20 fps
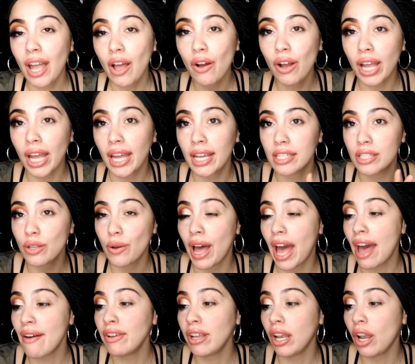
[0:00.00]
Okay, so I
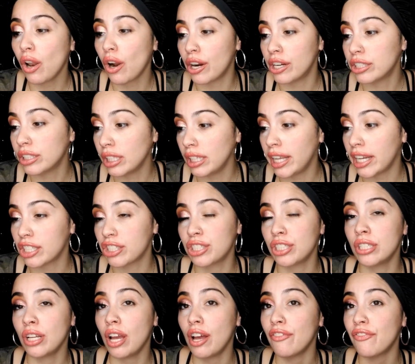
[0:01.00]
have a large
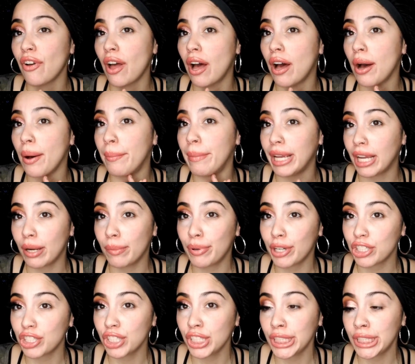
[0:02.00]
selection of makeup
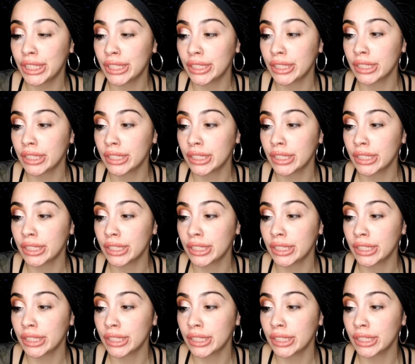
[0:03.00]
brushes,